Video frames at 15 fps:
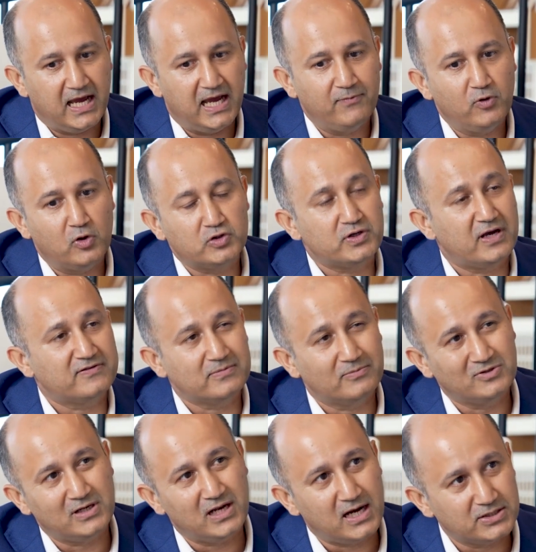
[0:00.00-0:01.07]
And we also have some
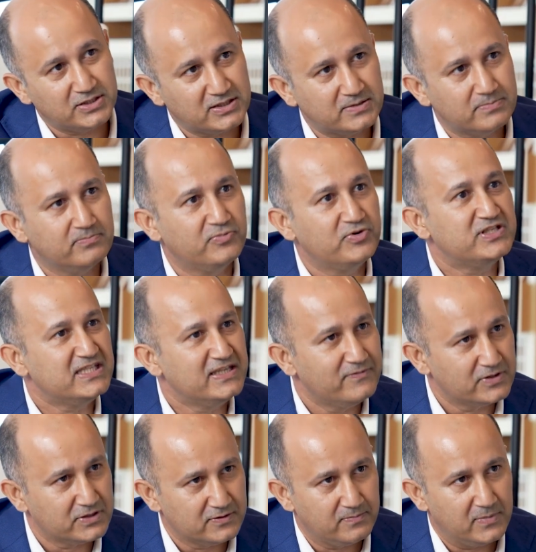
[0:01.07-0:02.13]
of the largest
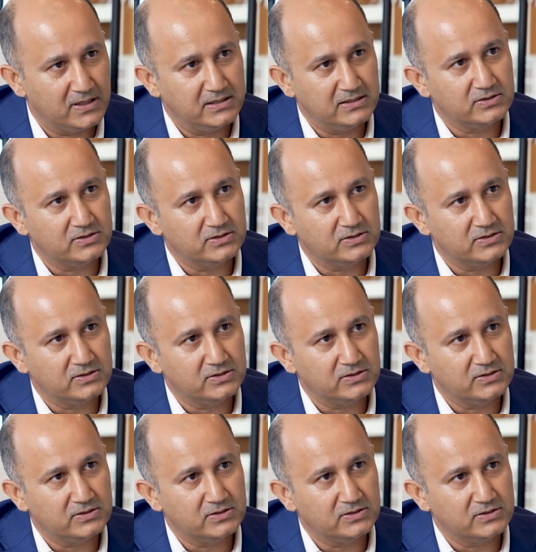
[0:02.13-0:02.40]
receivers of money.